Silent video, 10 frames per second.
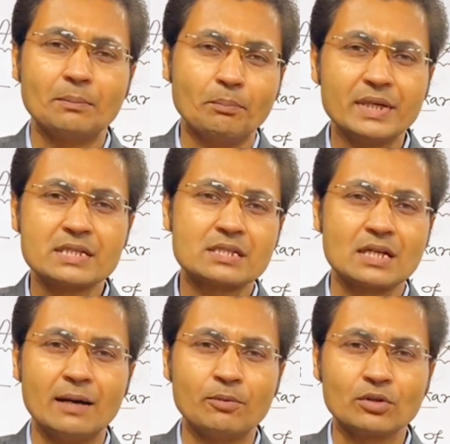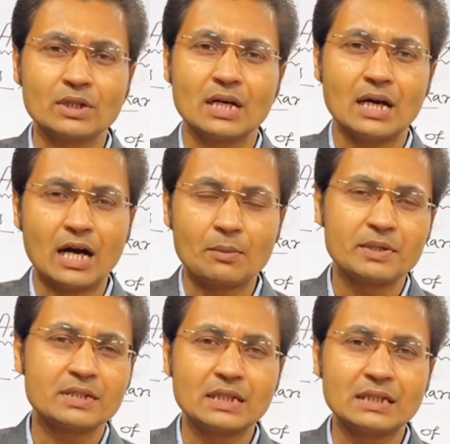based upon the
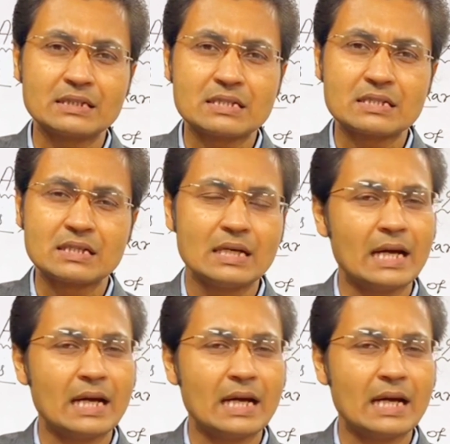arbitrariness,